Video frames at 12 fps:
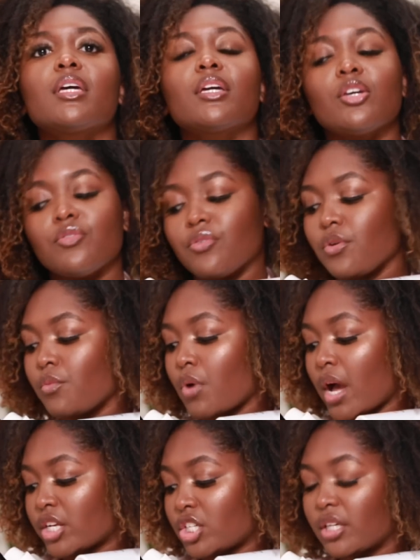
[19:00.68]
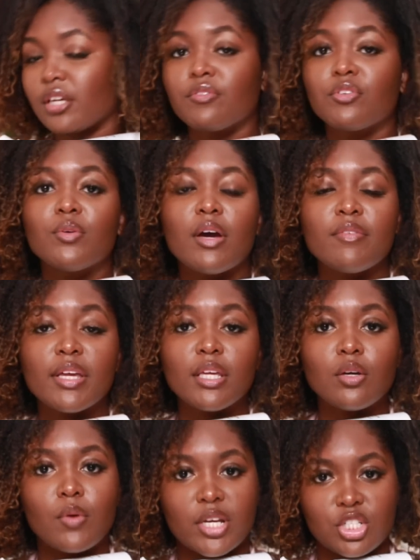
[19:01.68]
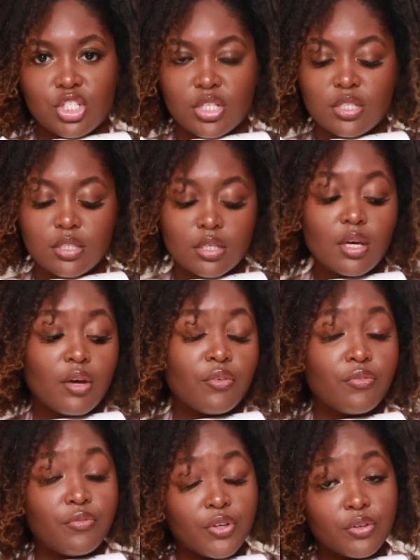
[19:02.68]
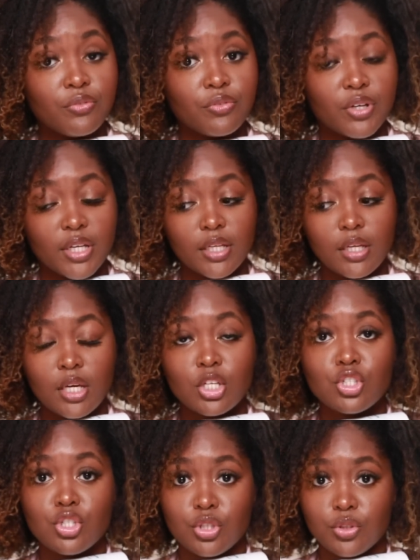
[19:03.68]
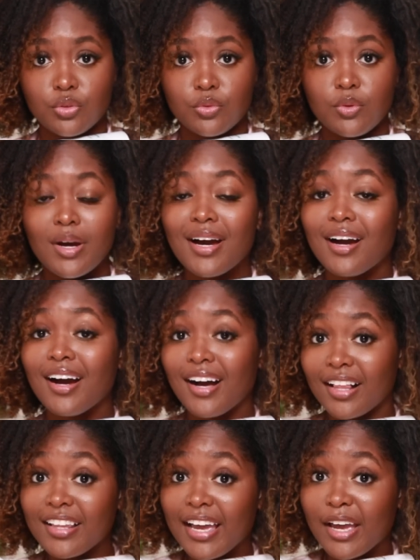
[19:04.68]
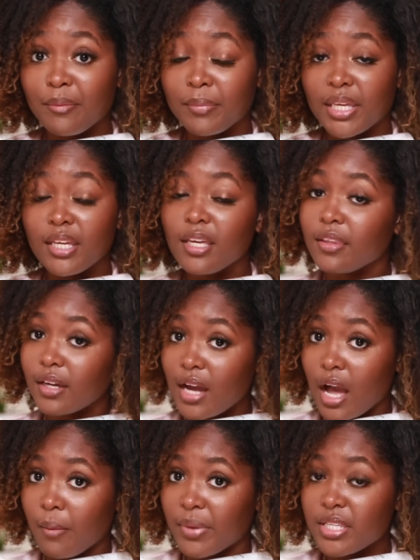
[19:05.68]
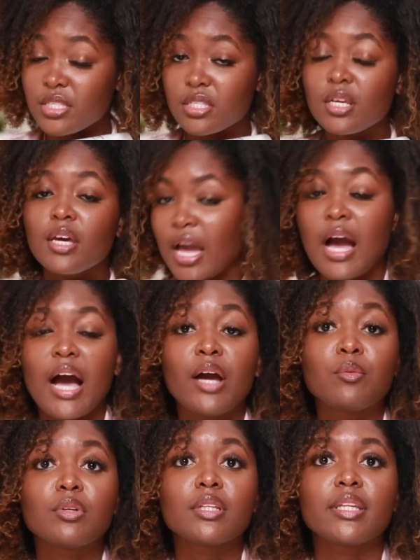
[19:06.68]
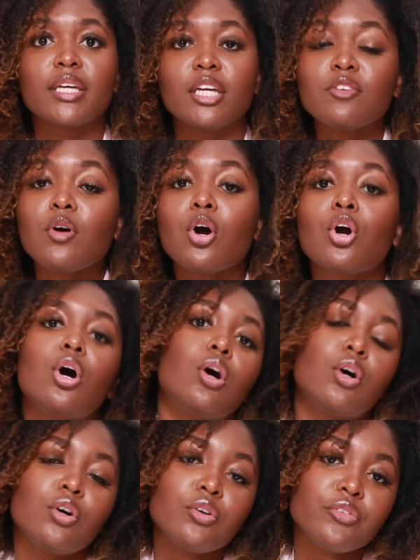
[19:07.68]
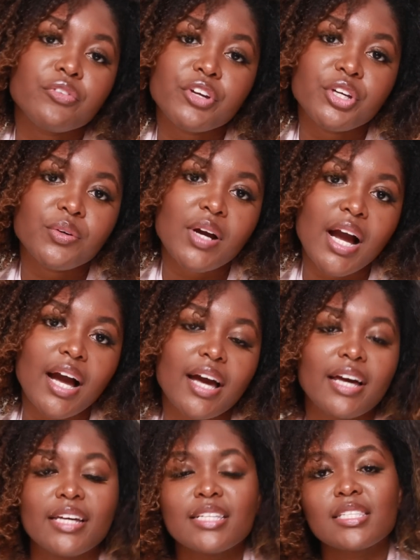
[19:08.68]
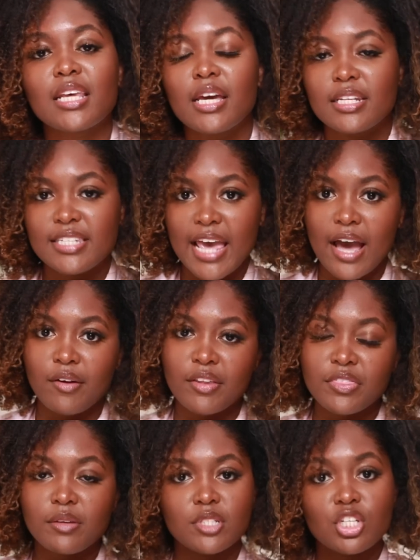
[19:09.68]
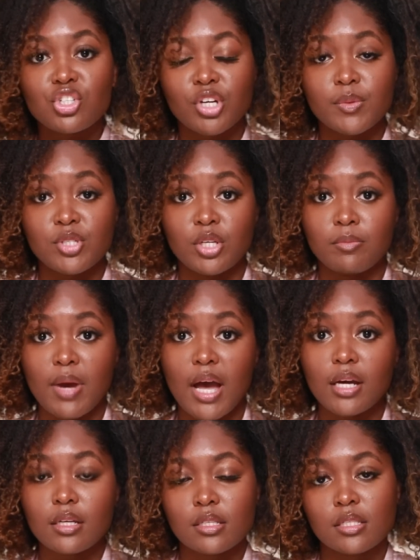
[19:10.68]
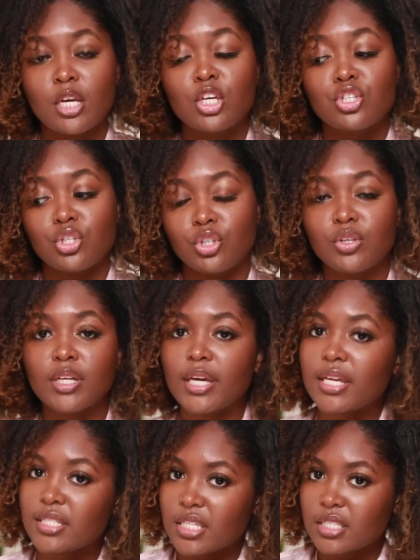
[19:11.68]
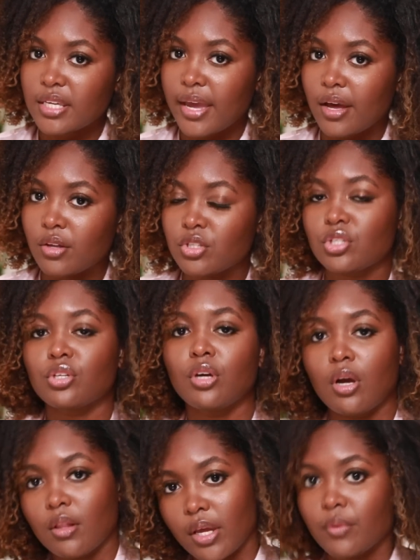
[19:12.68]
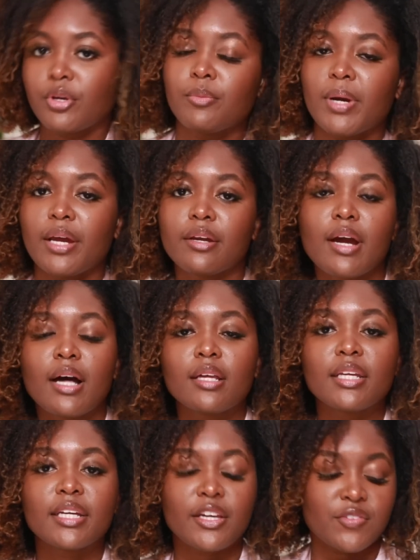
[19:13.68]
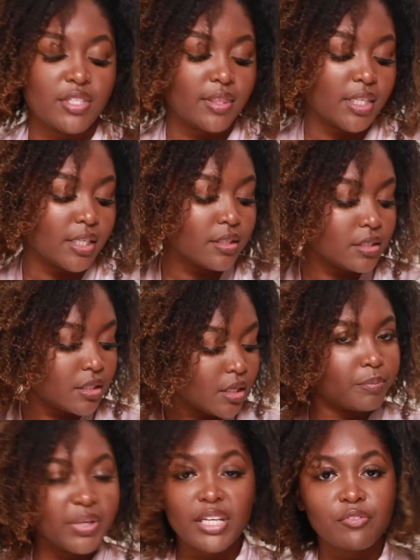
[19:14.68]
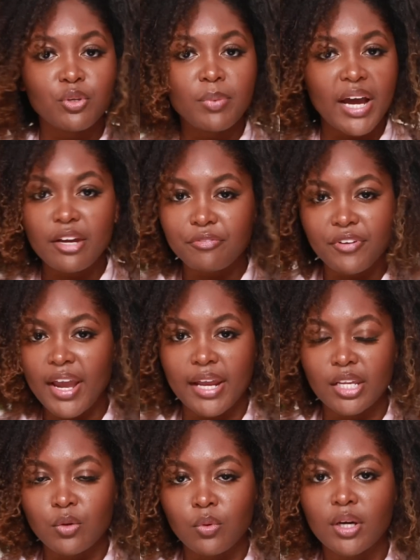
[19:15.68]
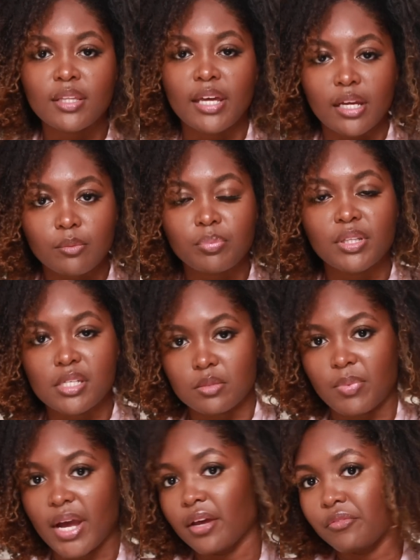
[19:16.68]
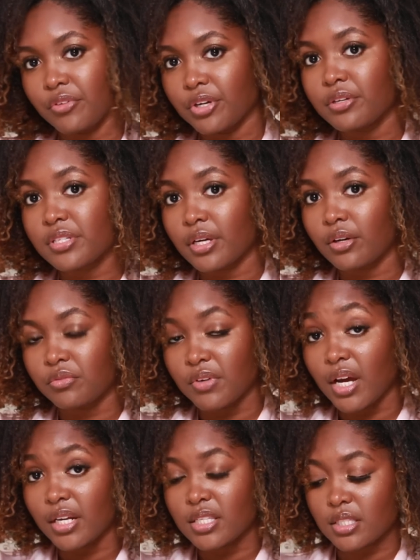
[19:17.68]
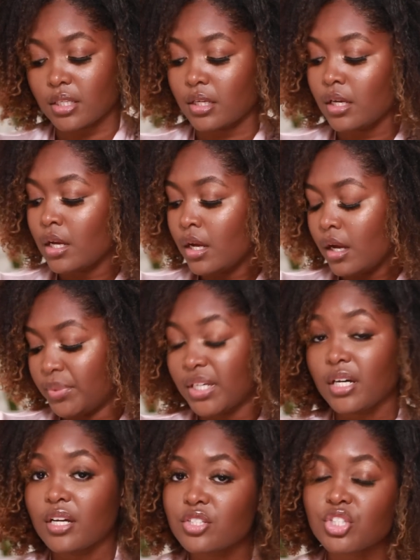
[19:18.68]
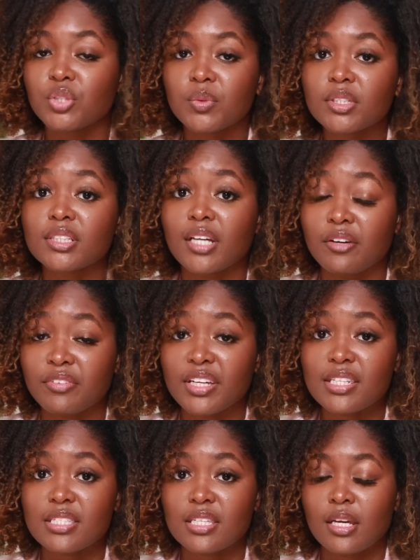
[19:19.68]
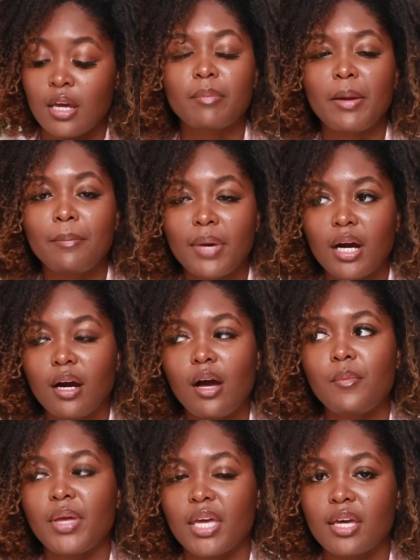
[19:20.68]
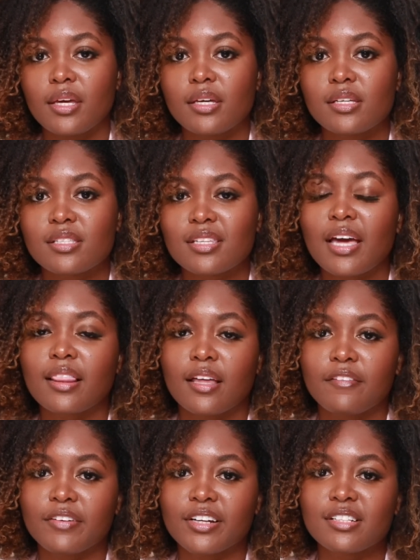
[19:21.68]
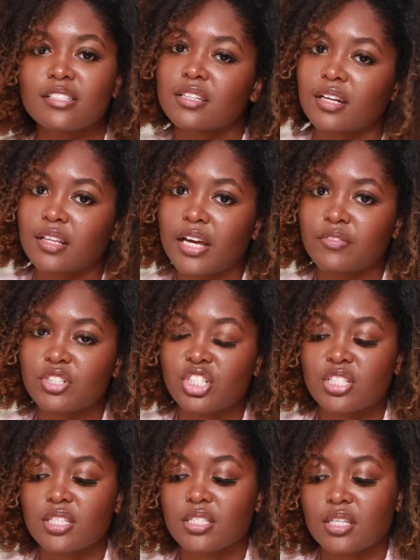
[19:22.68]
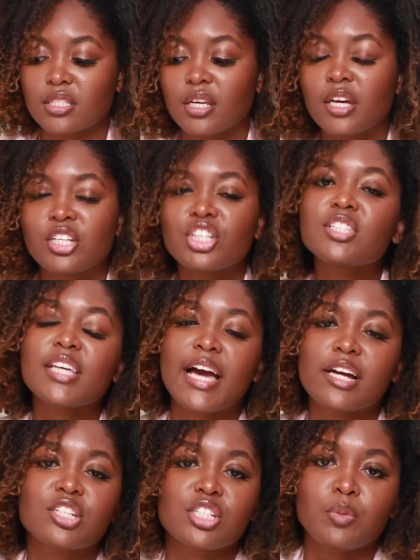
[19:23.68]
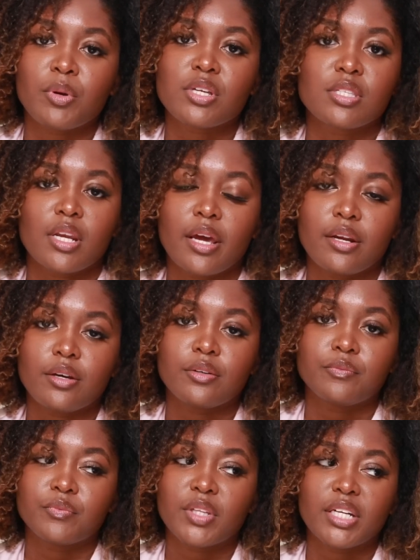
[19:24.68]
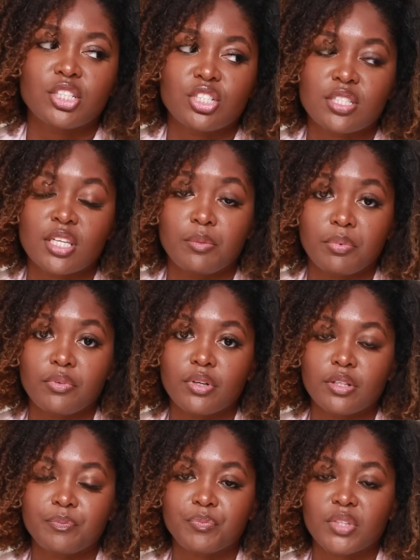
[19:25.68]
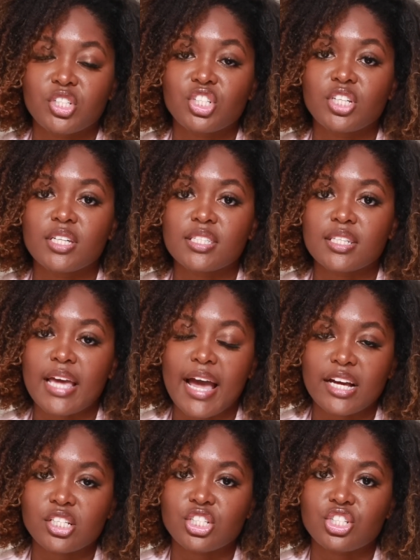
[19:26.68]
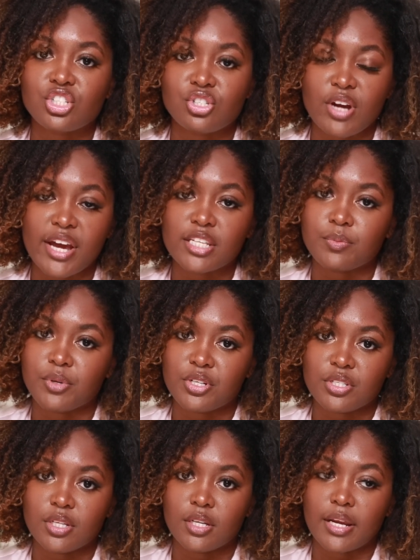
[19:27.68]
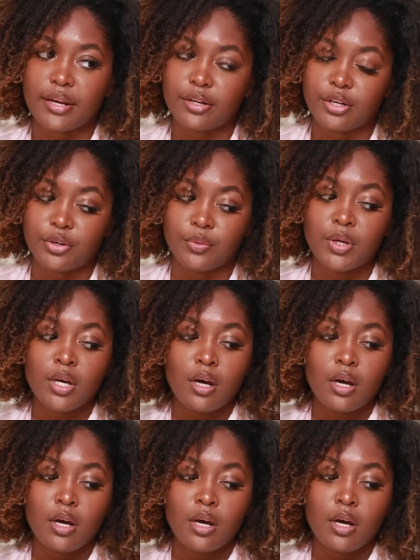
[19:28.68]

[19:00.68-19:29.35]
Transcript: thank you for watching. If you have any questions, feel free to holla at me in the comments. I will leave a code for you guys down at the description box so you can get discounts, like when you're buying your holiday gifts and things. But if you buy it for anyone, like, please buy it for yourself, honestly, because you will love it. My mom I love her. She's gonna laugh when she sees this. She's the ashiest person I know. Let's just keep it real. She is the ashiest, driest person I know.